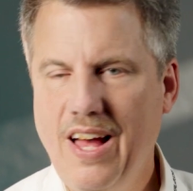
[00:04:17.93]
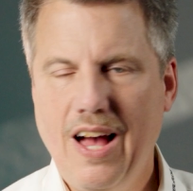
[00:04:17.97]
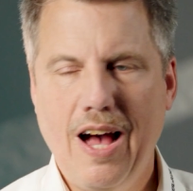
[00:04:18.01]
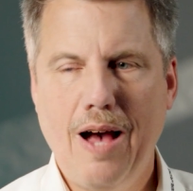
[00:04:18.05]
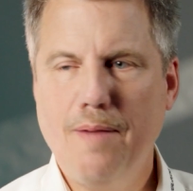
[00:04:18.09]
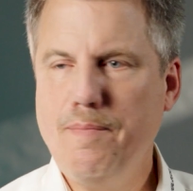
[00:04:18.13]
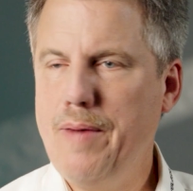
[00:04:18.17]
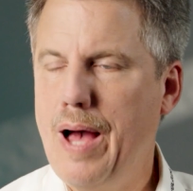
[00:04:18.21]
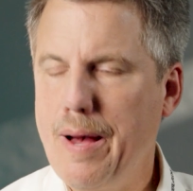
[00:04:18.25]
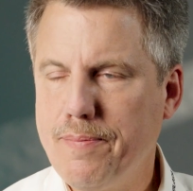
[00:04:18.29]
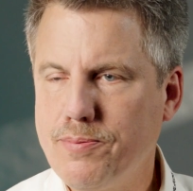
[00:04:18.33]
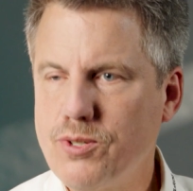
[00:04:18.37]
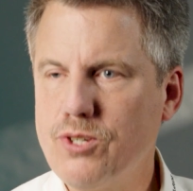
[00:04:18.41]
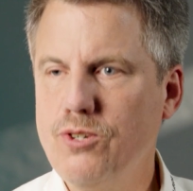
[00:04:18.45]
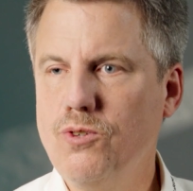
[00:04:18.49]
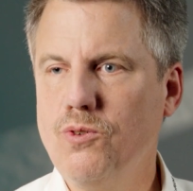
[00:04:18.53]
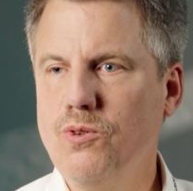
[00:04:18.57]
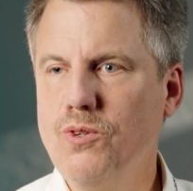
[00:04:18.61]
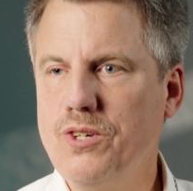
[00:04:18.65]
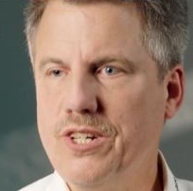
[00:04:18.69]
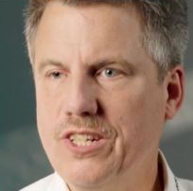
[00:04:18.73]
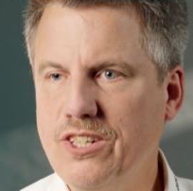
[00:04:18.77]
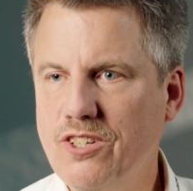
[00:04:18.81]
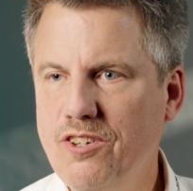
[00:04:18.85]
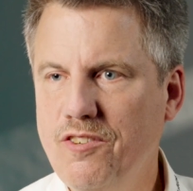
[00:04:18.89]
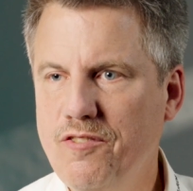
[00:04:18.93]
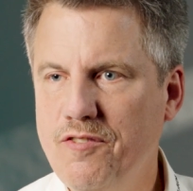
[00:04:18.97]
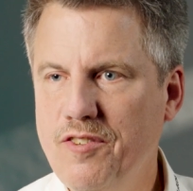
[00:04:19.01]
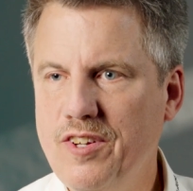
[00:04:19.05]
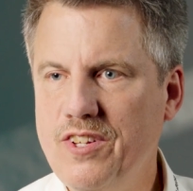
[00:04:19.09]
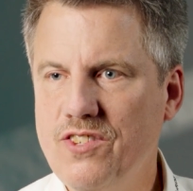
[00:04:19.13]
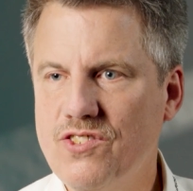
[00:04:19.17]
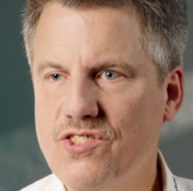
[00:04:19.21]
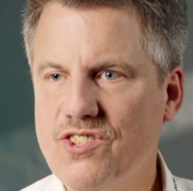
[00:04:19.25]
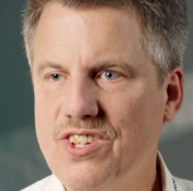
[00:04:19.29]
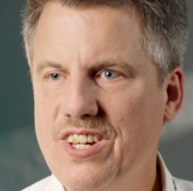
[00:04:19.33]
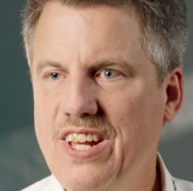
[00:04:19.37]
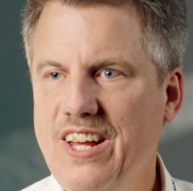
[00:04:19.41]
I'm absolutely
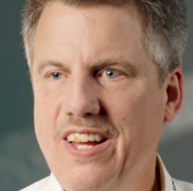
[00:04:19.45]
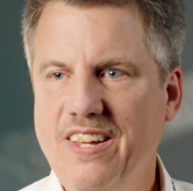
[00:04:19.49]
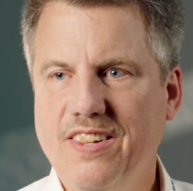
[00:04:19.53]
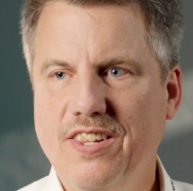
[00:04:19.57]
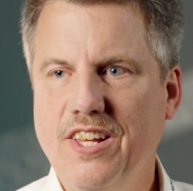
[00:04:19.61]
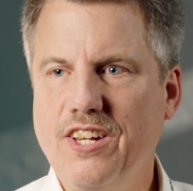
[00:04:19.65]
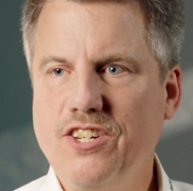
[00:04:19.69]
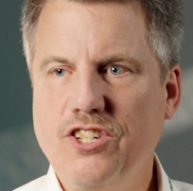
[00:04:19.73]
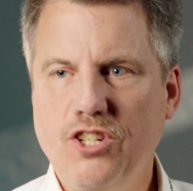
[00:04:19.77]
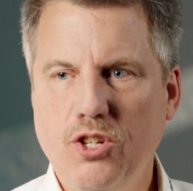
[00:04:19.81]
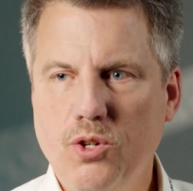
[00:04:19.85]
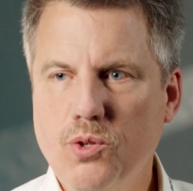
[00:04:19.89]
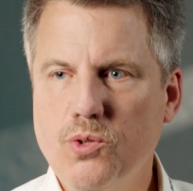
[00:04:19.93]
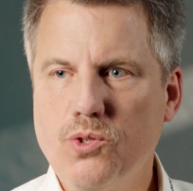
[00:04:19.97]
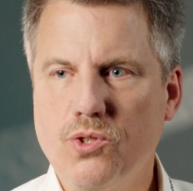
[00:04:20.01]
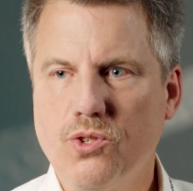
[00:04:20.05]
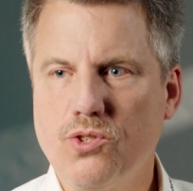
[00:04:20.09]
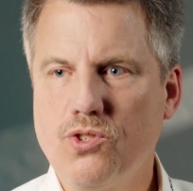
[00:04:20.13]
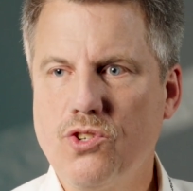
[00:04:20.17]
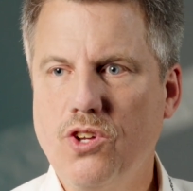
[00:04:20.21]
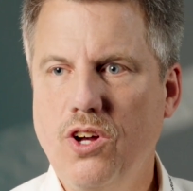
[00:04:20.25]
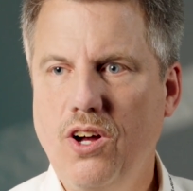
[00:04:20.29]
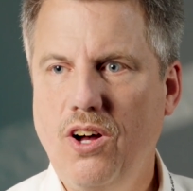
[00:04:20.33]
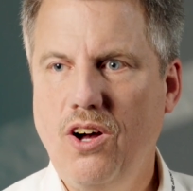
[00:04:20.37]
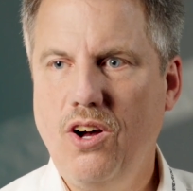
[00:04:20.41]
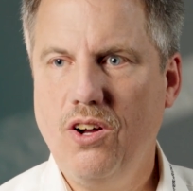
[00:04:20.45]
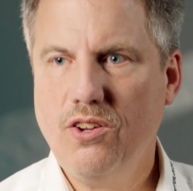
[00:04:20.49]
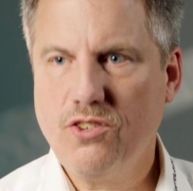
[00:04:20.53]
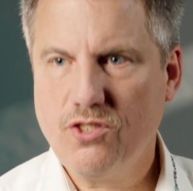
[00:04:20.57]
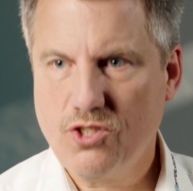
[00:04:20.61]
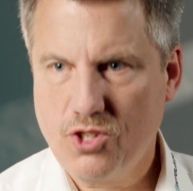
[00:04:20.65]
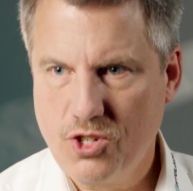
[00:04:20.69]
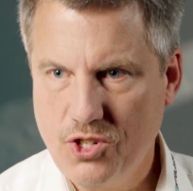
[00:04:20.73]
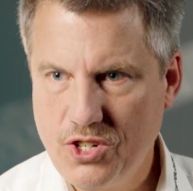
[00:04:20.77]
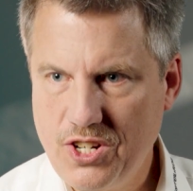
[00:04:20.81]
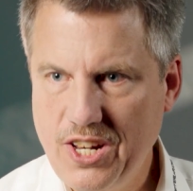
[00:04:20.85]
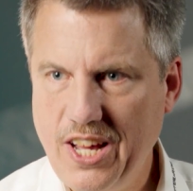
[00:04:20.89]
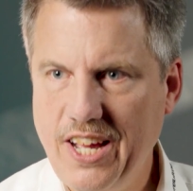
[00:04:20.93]
convinced that users
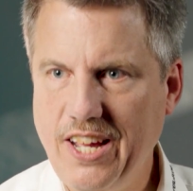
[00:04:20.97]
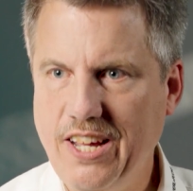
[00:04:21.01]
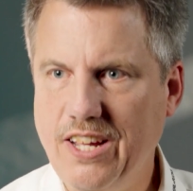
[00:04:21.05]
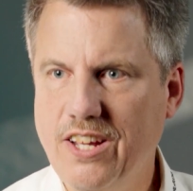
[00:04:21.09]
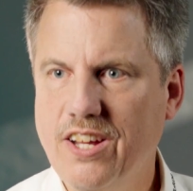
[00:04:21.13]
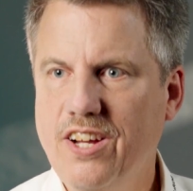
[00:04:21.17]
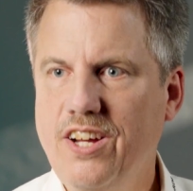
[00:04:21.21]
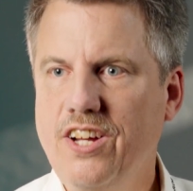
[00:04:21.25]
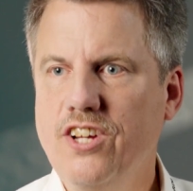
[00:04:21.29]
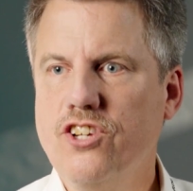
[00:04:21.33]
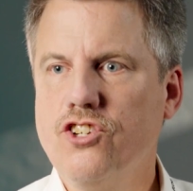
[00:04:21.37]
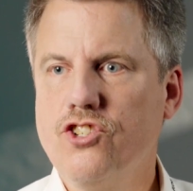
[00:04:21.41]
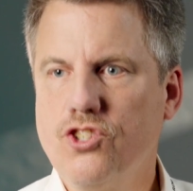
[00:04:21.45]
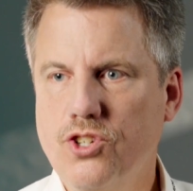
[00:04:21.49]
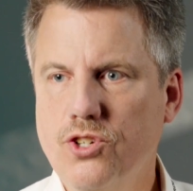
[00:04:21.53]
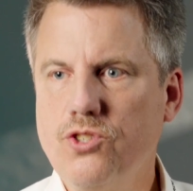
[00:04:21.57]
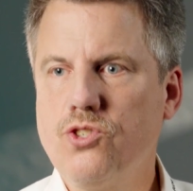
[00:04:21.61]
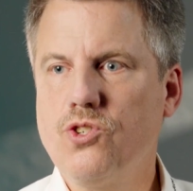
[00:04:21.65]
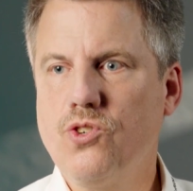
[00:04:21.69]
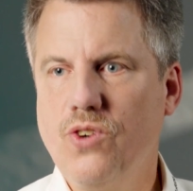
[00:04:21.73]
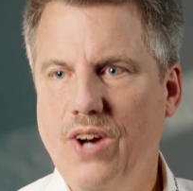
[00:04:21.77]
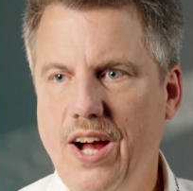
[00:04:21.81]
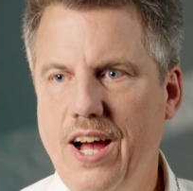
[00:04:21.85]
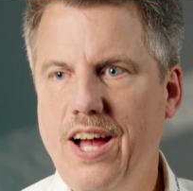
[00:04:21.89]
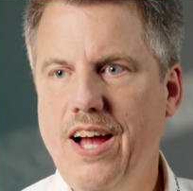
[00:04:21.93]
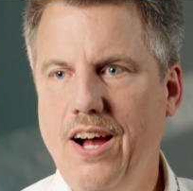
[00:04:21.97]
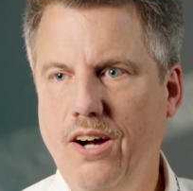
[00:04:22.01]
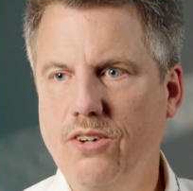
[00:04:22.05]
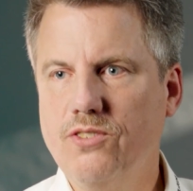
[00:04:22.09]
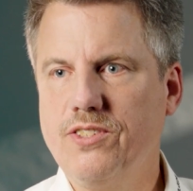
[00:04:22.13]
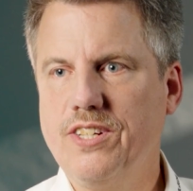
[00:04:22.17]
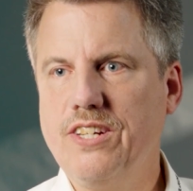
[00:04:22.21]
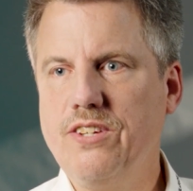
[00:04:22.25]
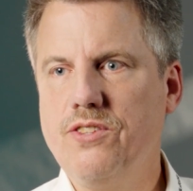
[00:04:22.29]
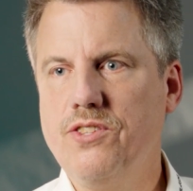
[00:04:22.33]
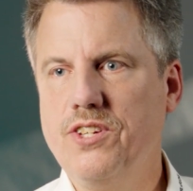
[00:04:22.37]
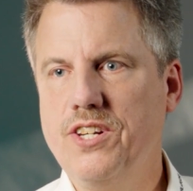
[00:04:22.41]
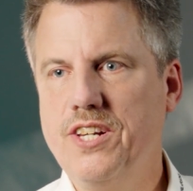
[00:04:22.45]
today should try out
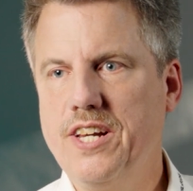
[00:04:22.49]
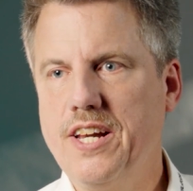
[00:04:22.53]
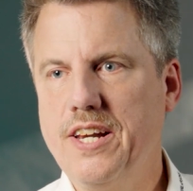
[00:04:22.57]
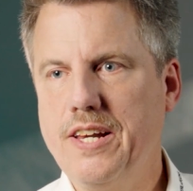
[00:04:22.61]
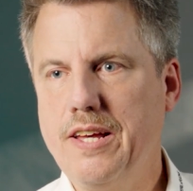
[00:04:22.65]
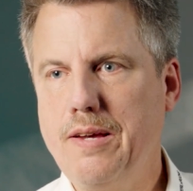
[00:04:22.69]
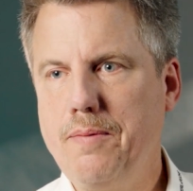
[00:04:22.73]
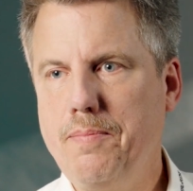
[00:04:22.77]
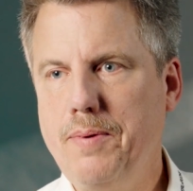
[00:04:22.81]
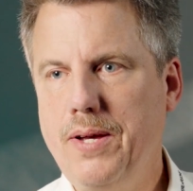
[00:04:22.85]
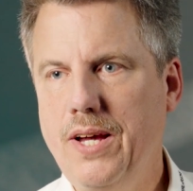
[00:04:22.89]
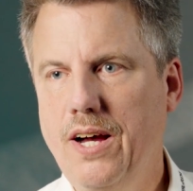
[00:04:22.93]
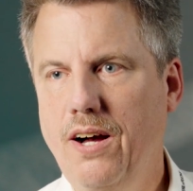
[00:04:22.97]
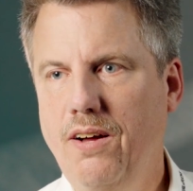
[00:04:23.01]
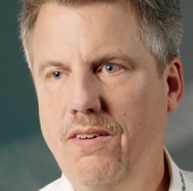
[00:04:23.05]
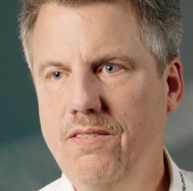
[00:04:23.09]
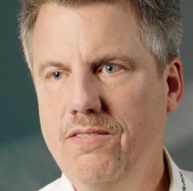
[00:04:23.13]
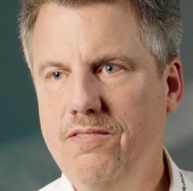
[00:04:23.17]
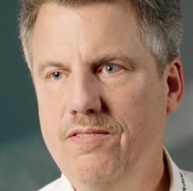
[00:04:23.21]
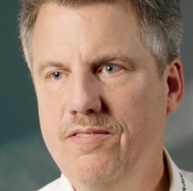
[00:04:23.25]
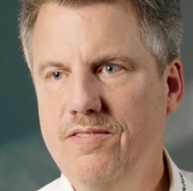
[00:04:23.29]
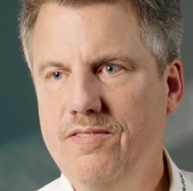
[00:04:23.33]
Ethernet-APL.